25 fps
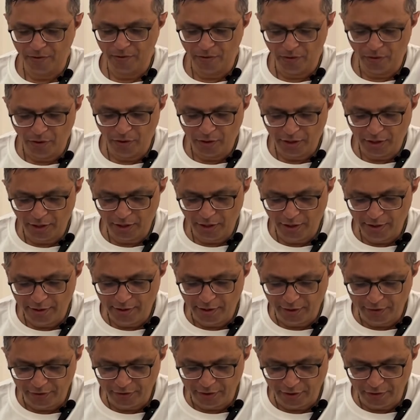Okay,
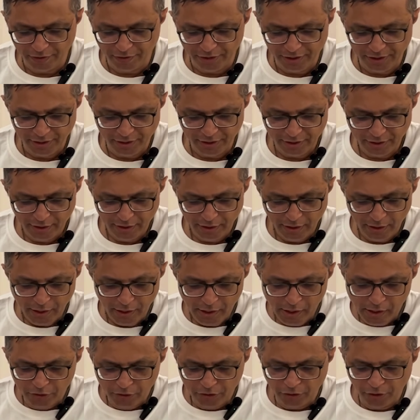that's lovely.
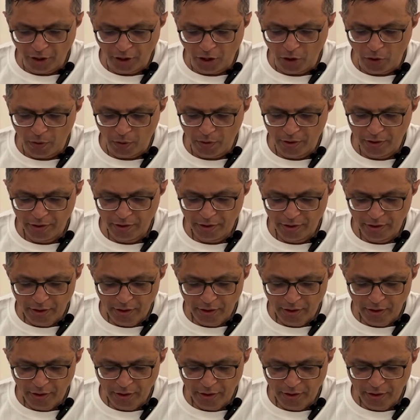So now,